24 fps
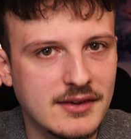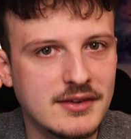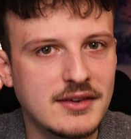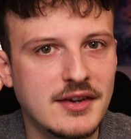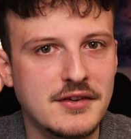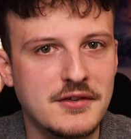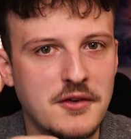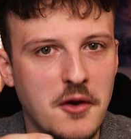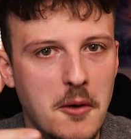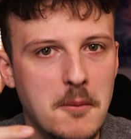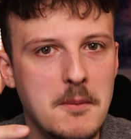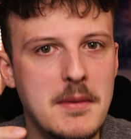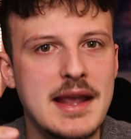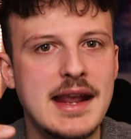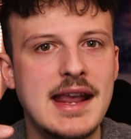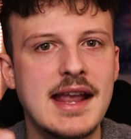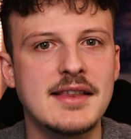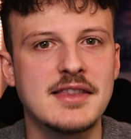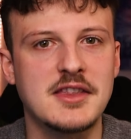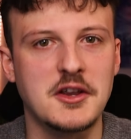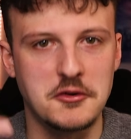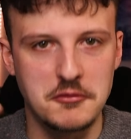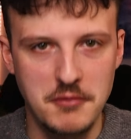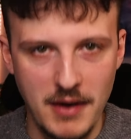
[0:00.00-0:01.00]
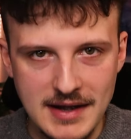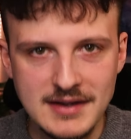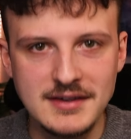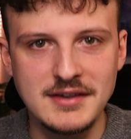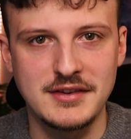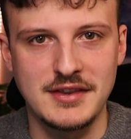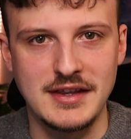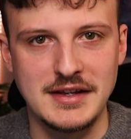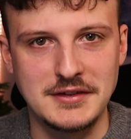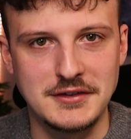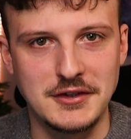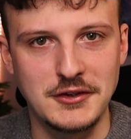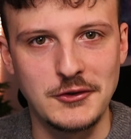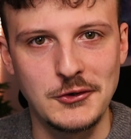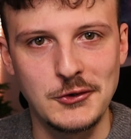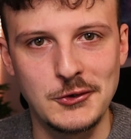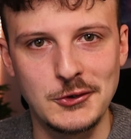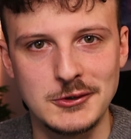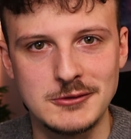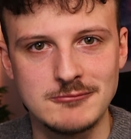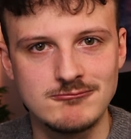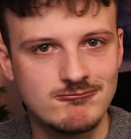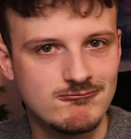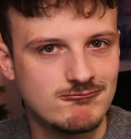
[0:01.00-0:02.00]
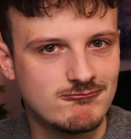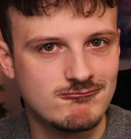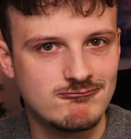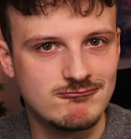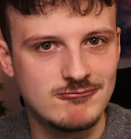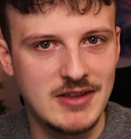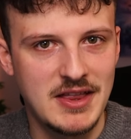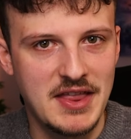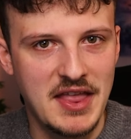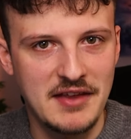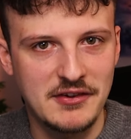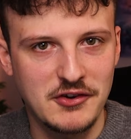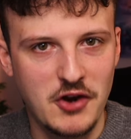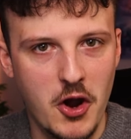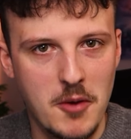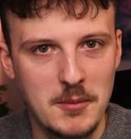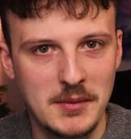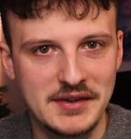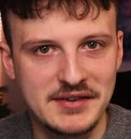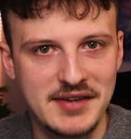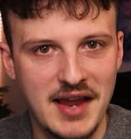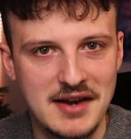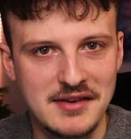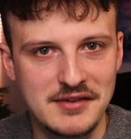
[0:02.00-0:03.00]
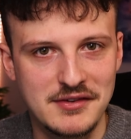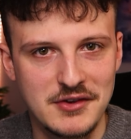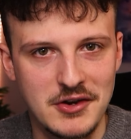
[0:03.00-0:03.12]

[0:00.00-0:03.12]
does not make it the right thing to do. That's common sense,